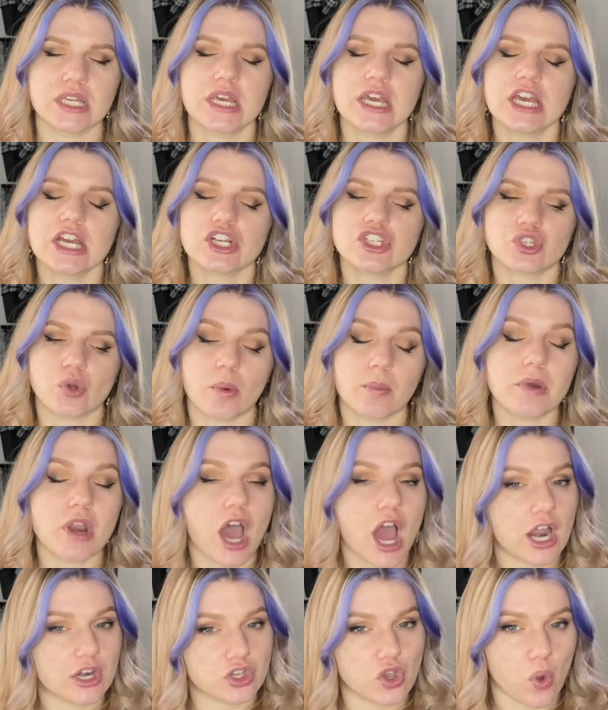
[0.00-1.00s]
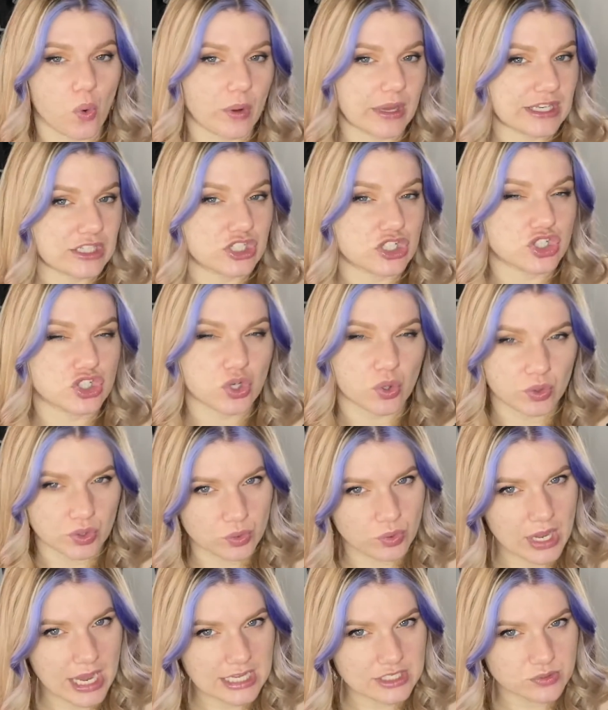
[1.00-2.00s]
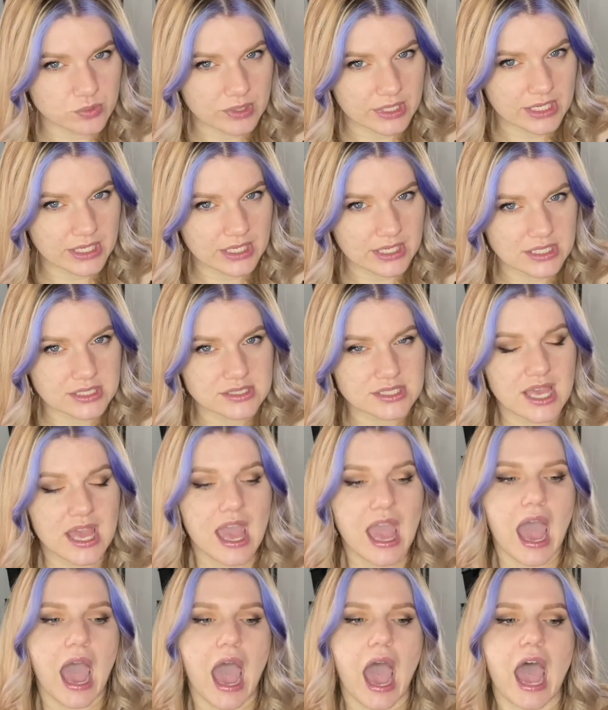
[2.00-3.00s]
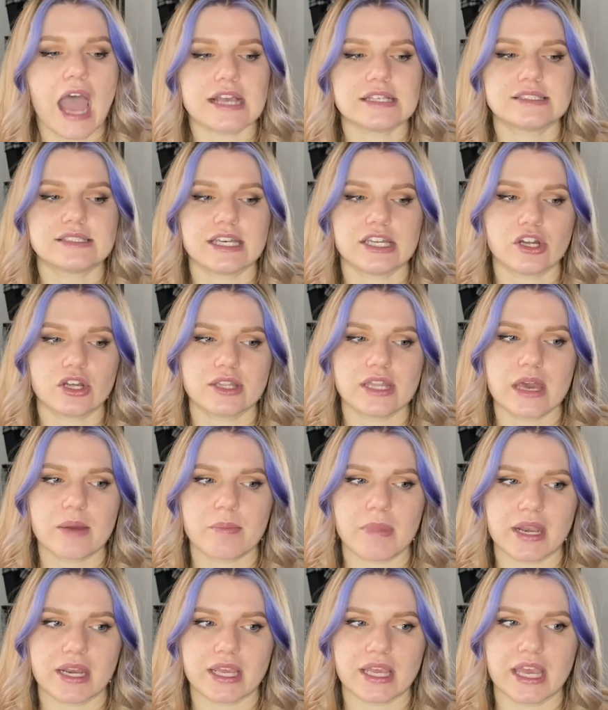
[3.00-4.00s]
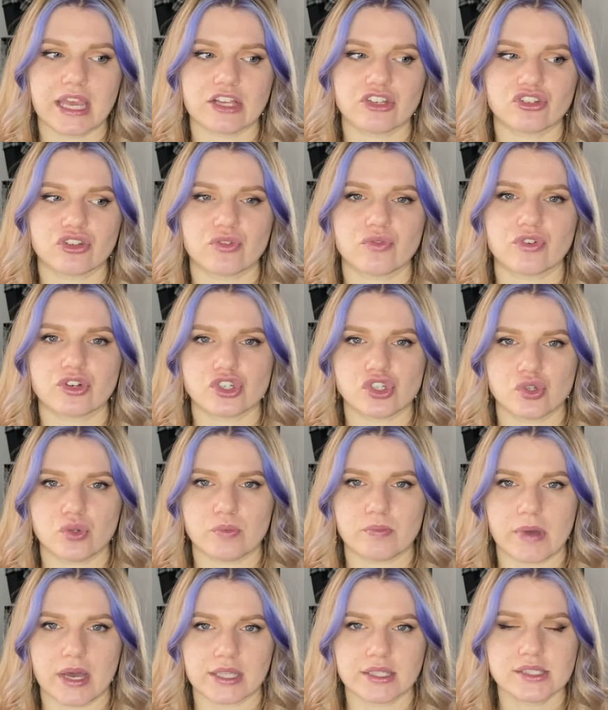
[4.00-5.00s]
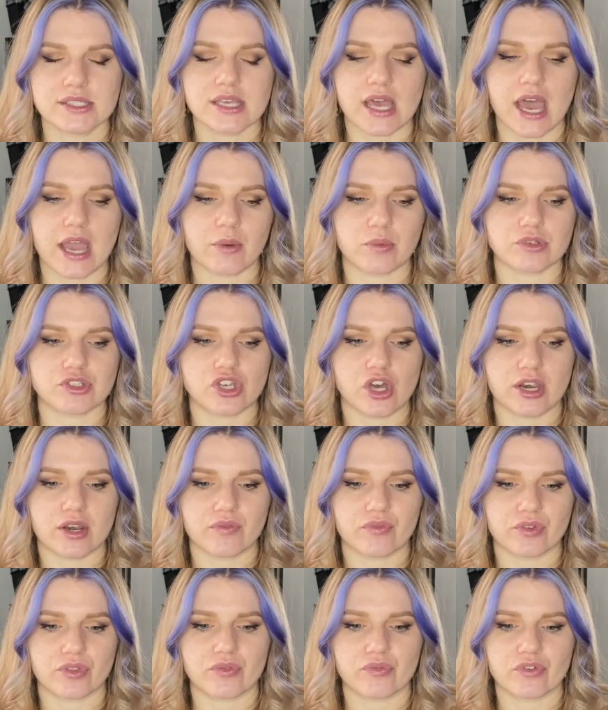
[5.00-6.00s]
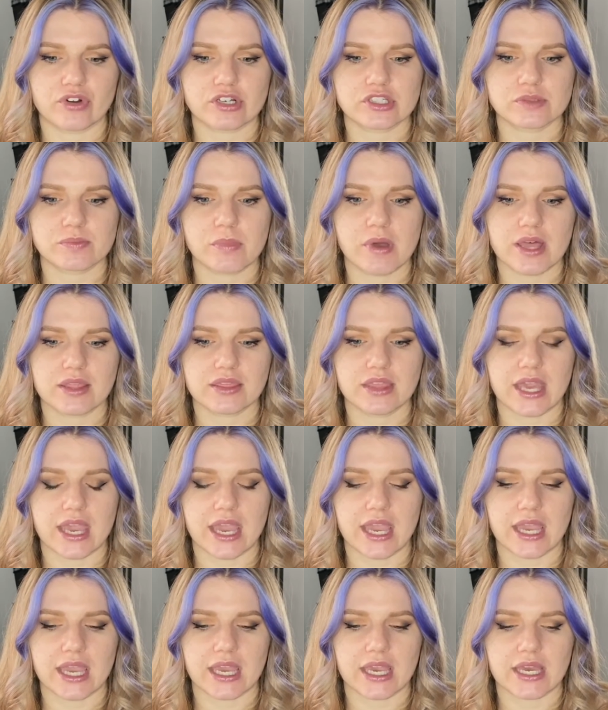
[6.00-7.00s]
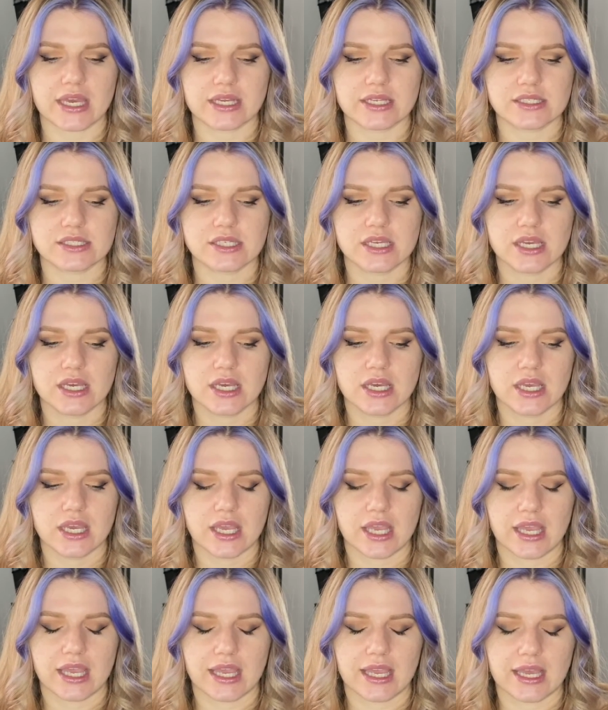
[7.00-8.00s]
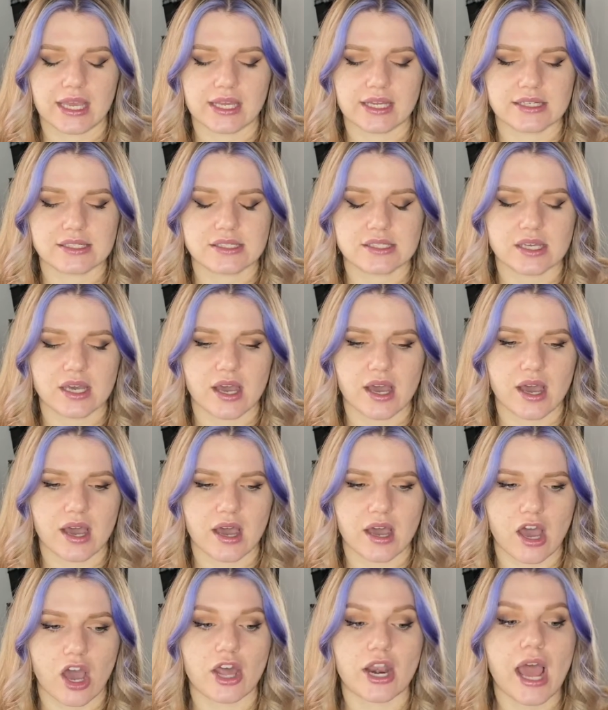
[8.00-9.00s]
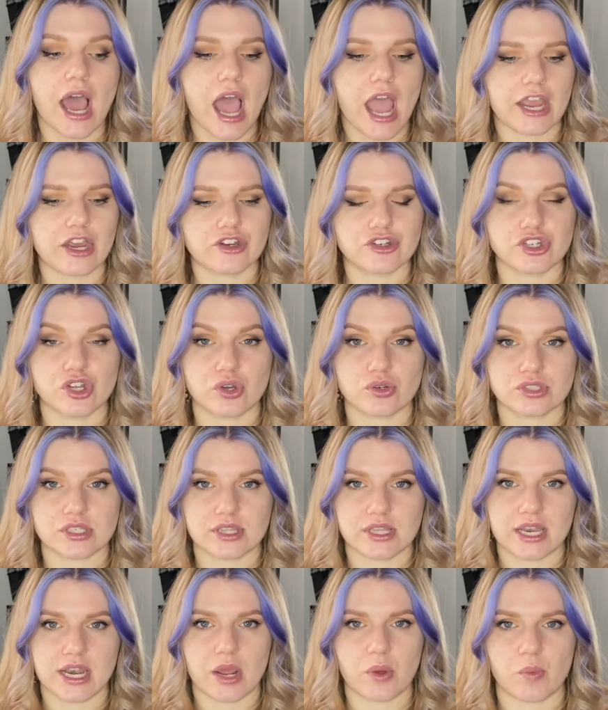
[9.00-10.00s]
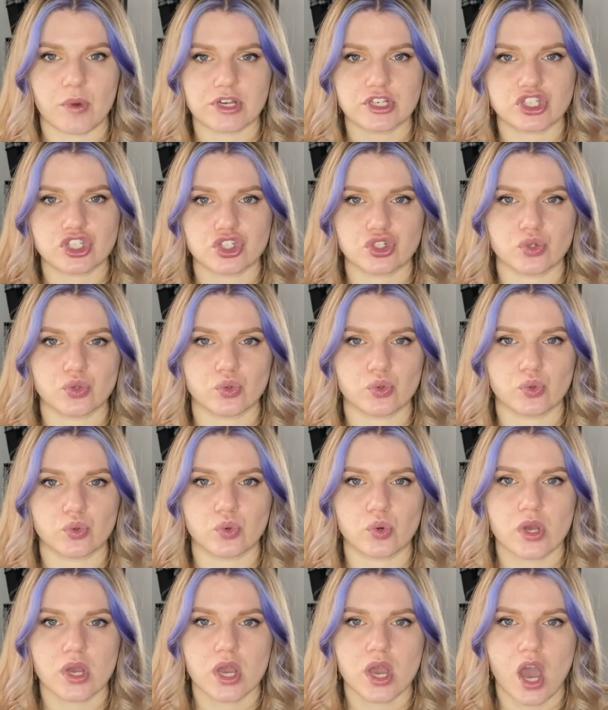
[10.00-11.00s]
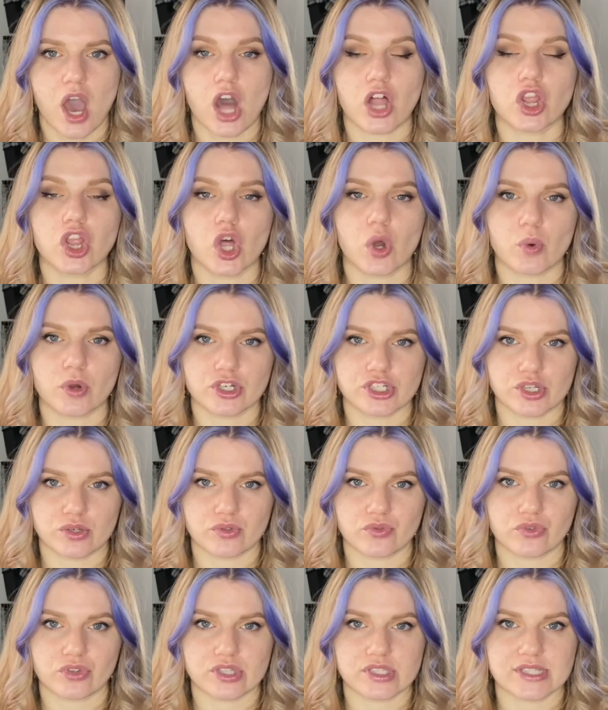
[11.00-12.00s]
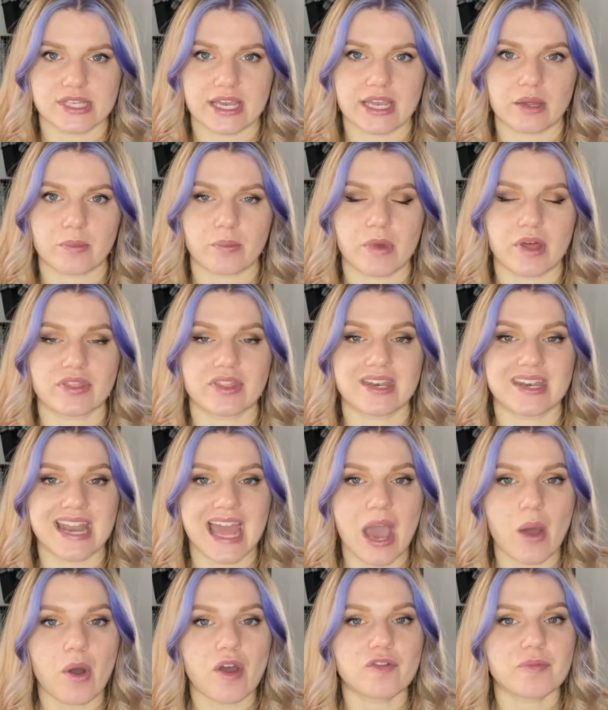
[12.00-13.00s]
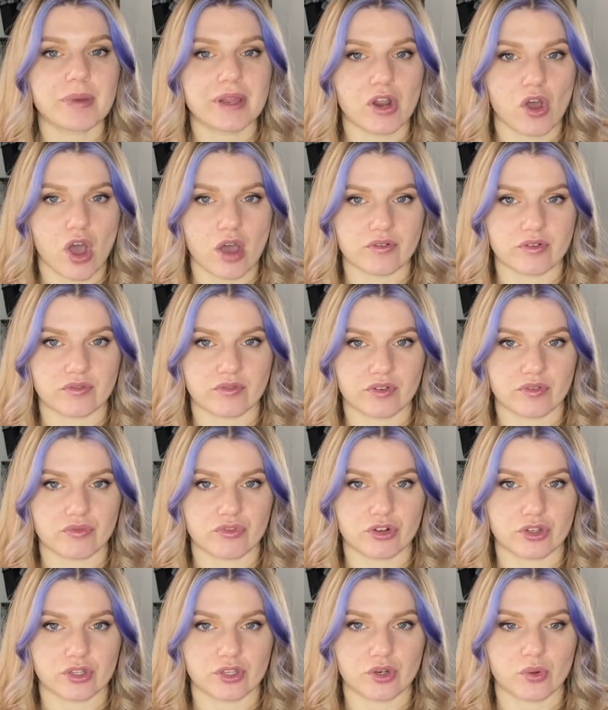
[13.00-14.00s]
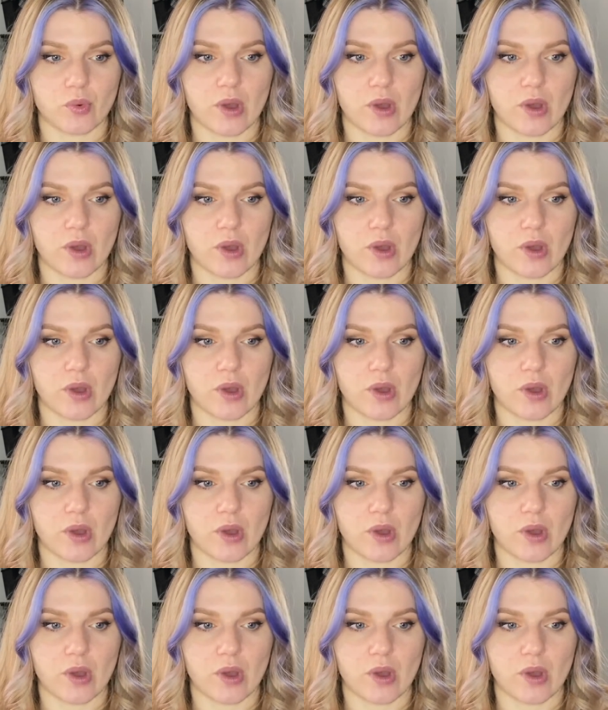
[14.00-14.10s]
so I'm not going to show you guys what it is. I stayed on that medication for 2 months. I was on it for the first month and it on a higher dose, and then I went to a lower dose for the second month, and now I've been off of it for a little while.